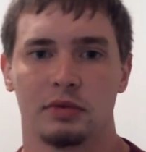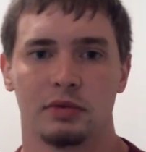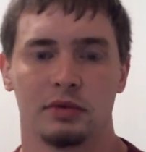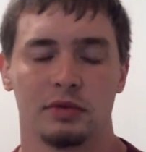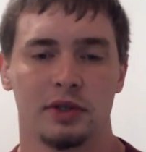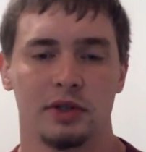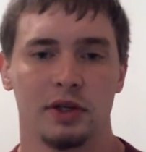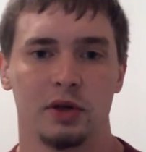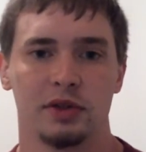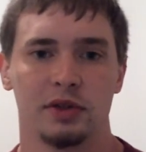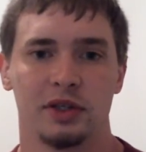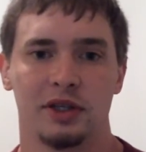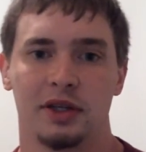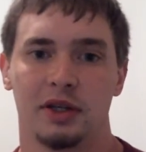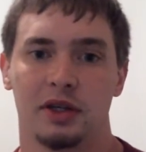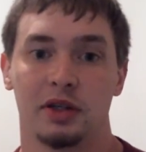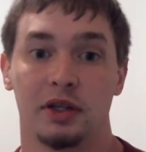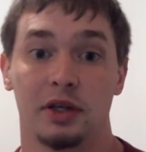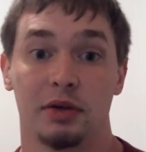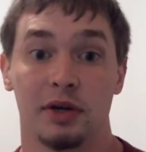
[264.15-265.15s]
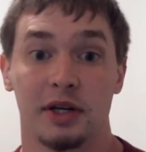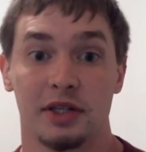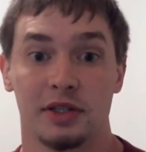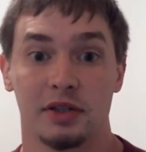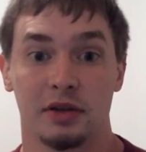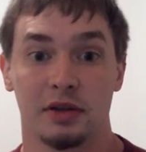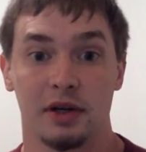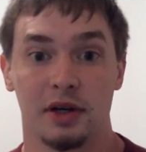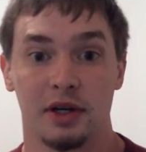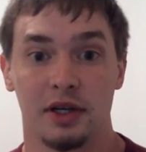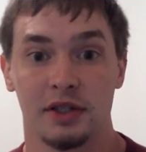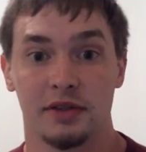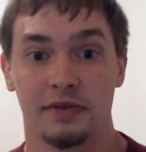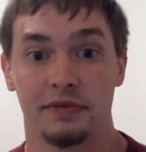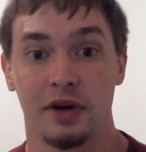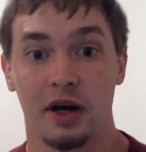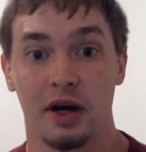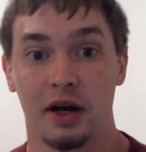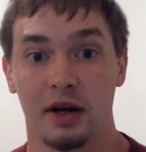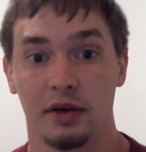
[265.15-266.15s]
The only elite wrestler he's
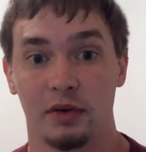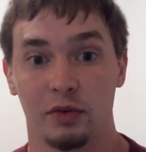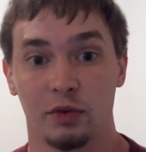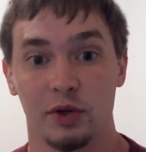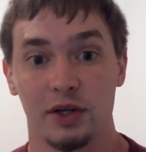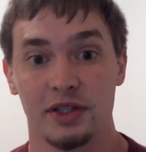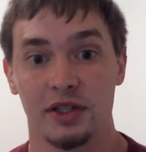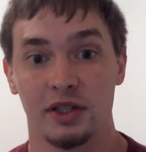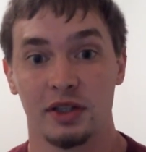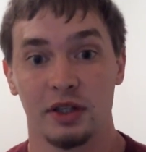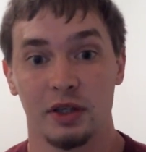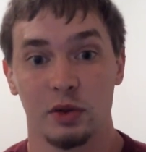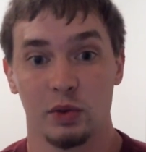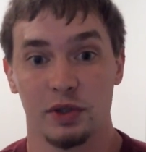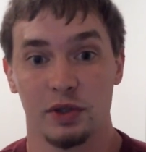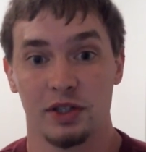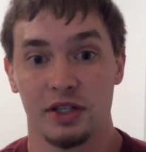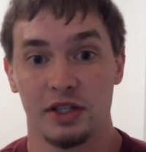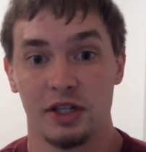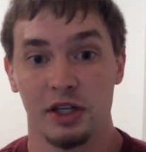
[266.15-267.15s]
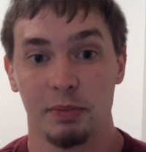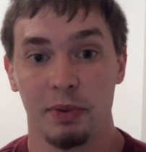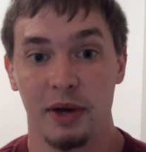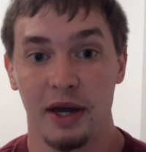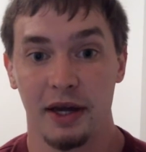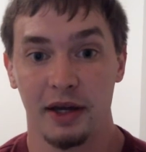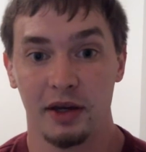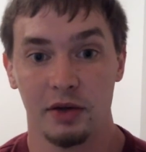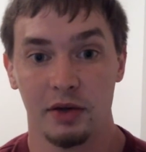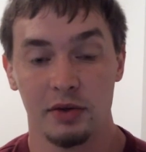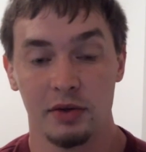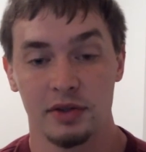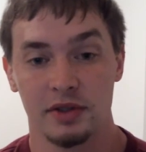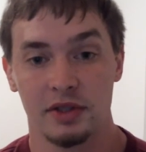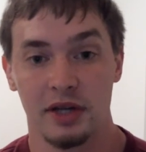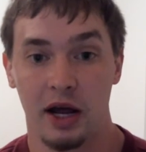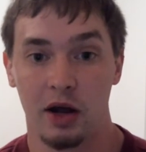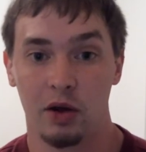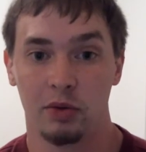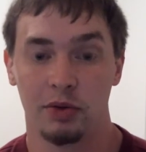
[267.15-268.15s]
fought recently was Stipe, who's
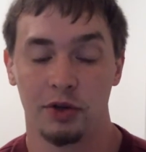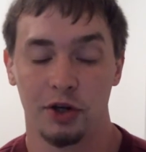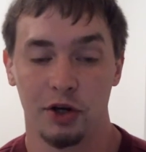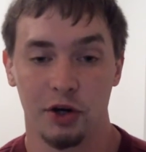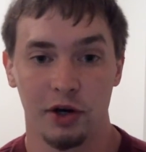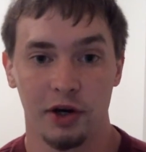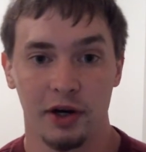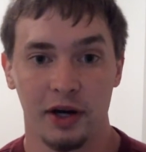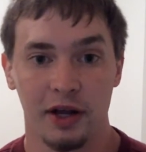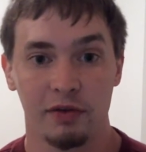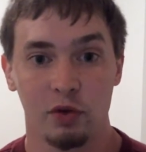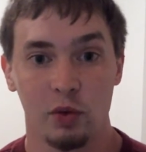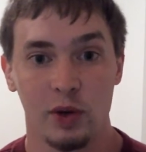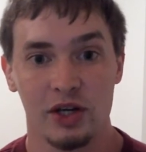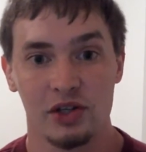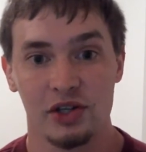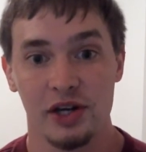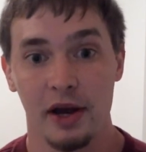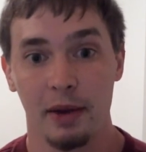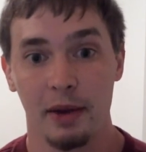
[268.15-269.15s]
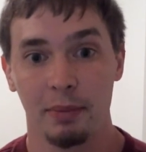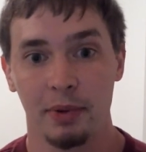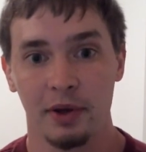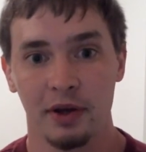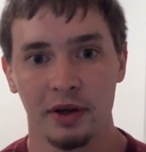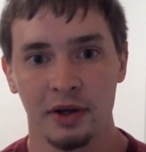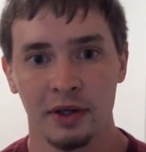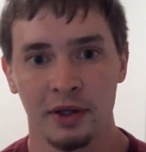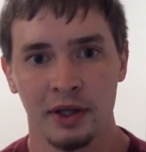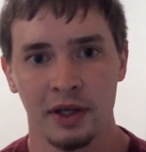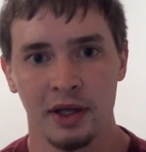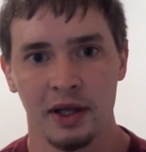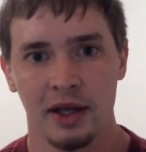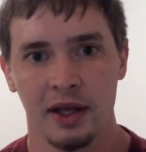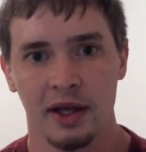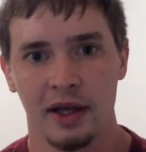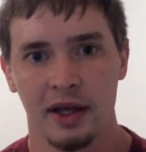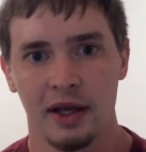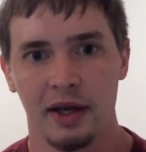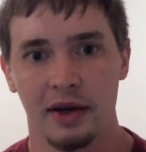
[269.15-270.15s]
now the current heavyweight champ.
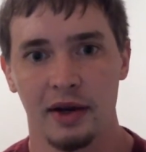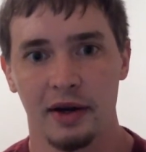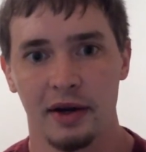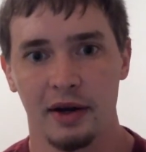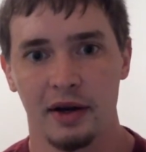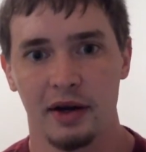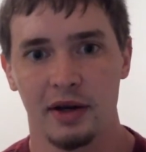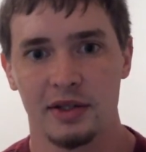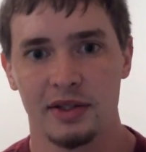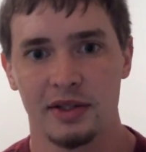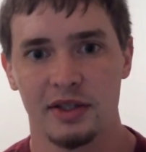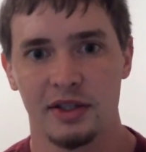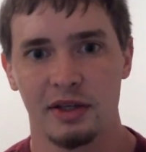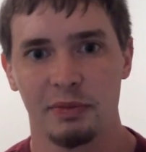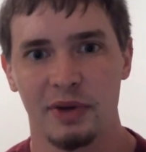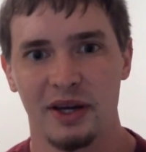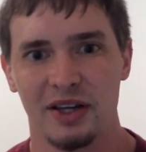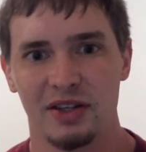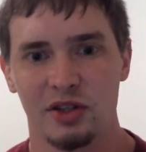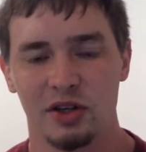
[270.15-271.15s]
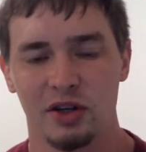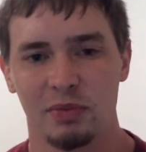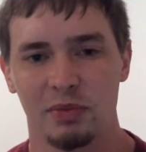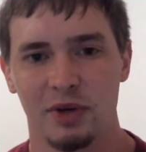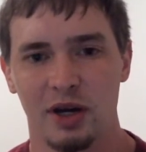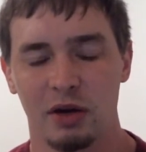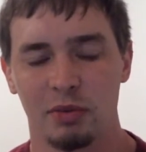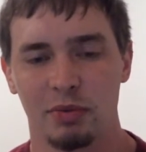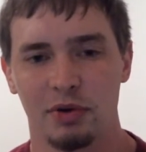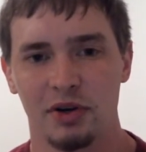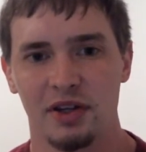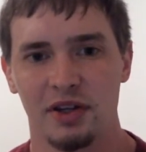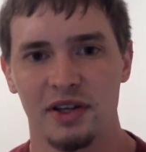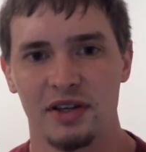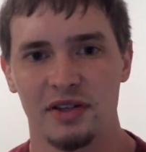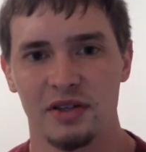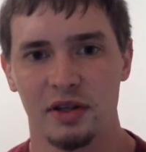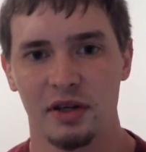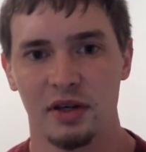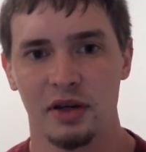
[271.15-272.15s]
And Stipe took him down pretty
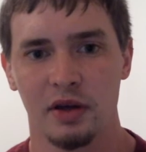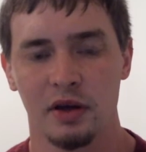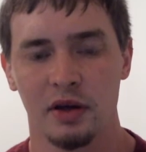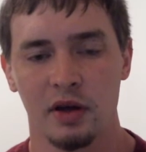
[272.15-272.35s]
easily.